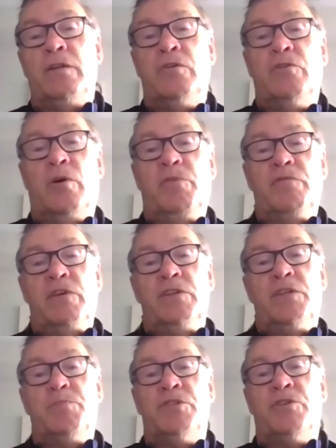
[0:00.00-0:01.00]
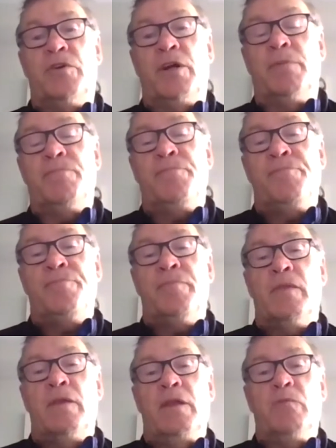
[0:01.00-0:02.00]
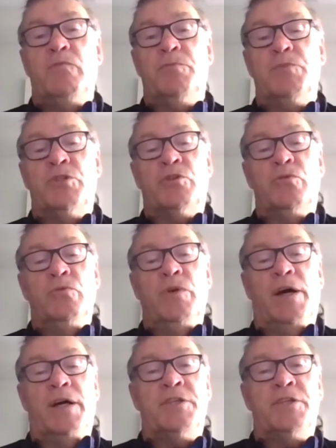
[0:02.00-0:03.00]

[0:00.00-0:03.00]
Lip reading: the top of Elizabeth Street. That was my school day.